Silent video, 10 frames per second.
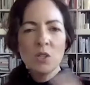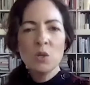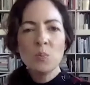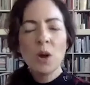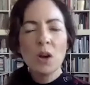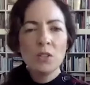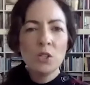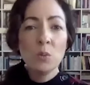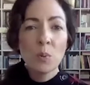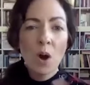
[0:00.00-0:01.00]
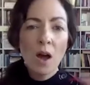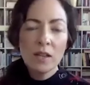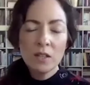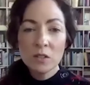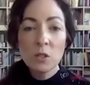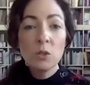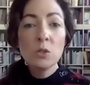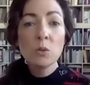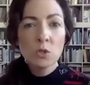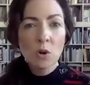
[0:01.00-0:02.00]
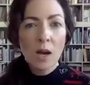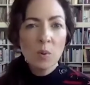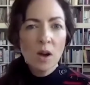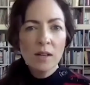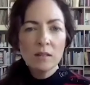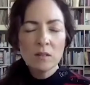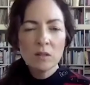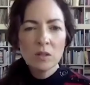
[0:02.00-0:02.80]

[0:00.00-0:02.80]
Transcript: and, do you, do you brine, so you do a dry brine?